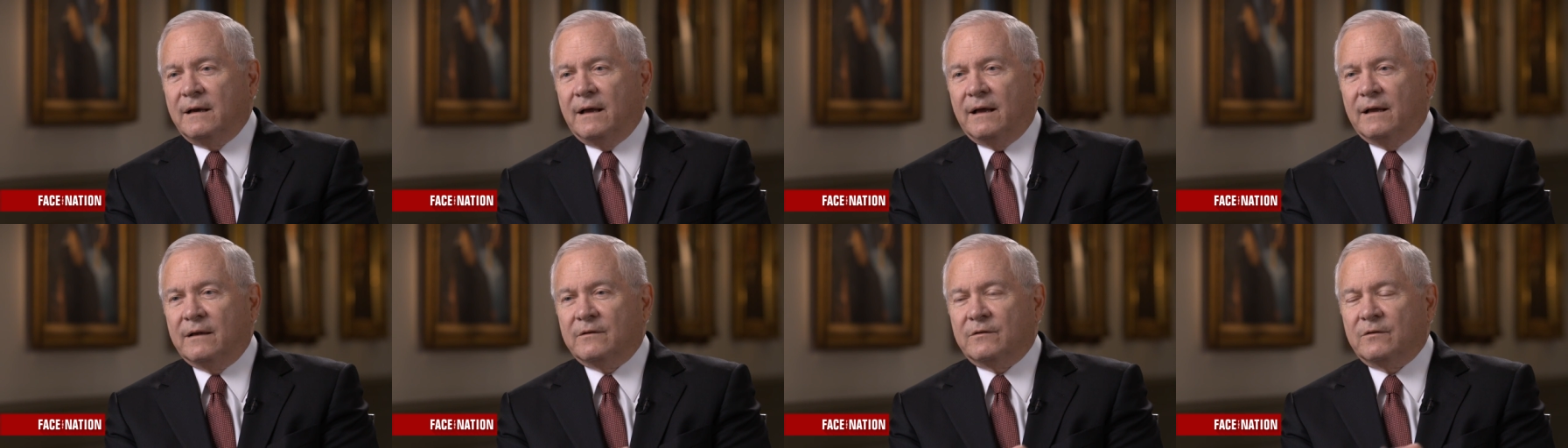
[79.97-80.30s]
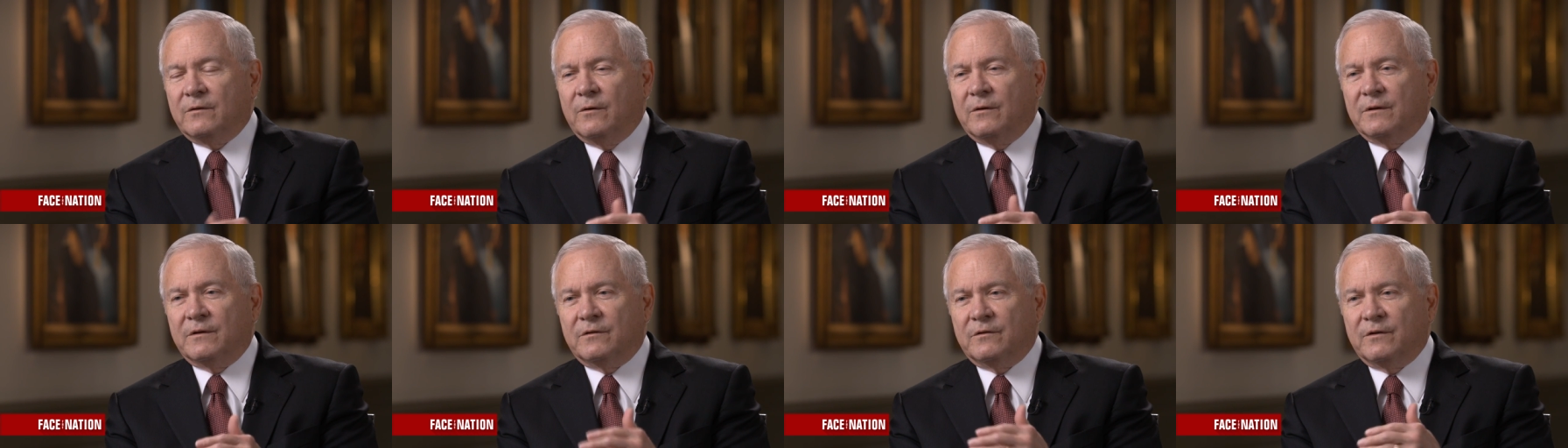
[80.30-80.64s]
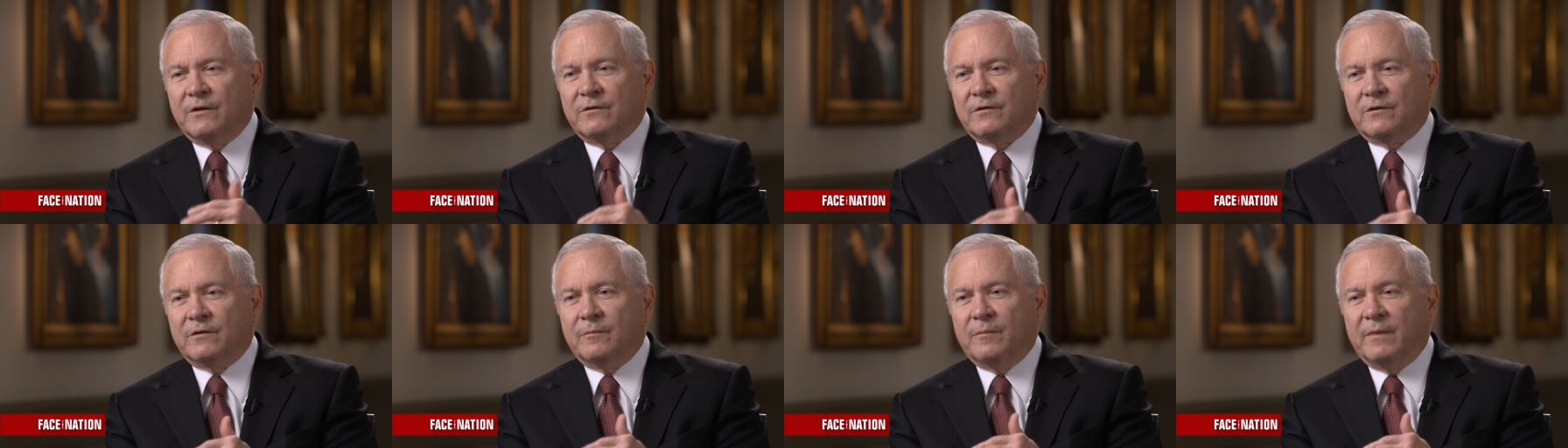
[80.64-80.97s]
And so it's
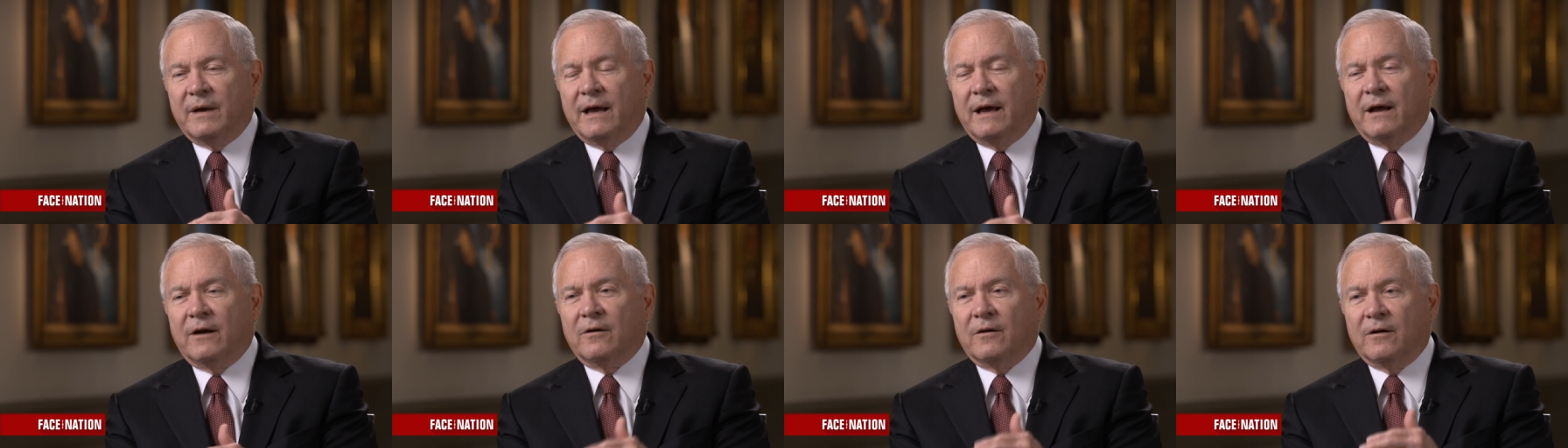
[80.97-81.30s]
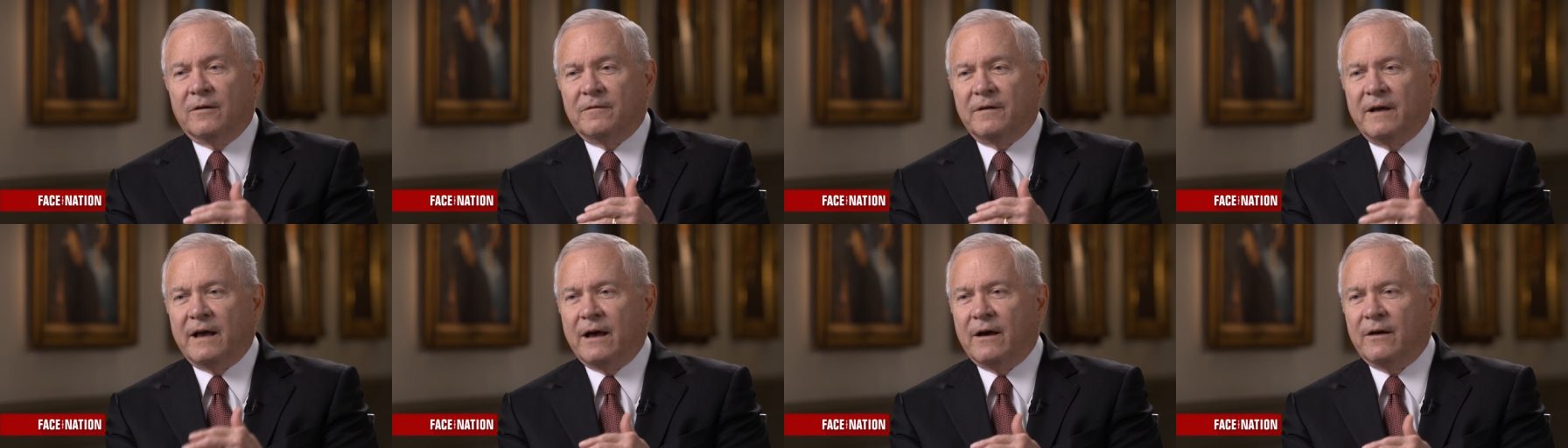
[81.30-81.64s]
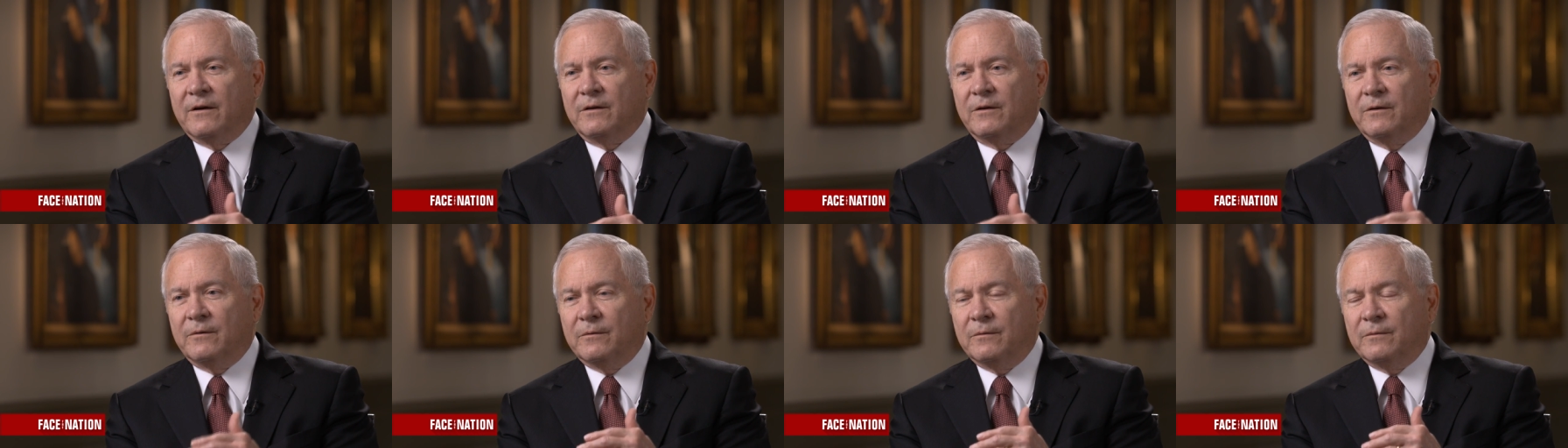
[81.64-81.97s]
just a matter of how
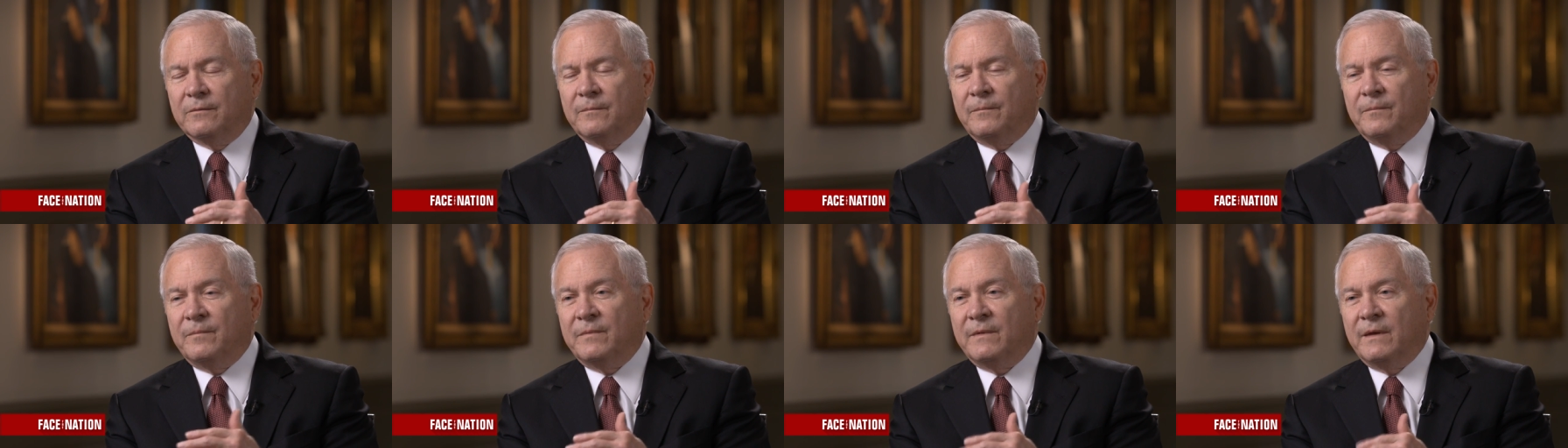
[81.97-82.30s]
you,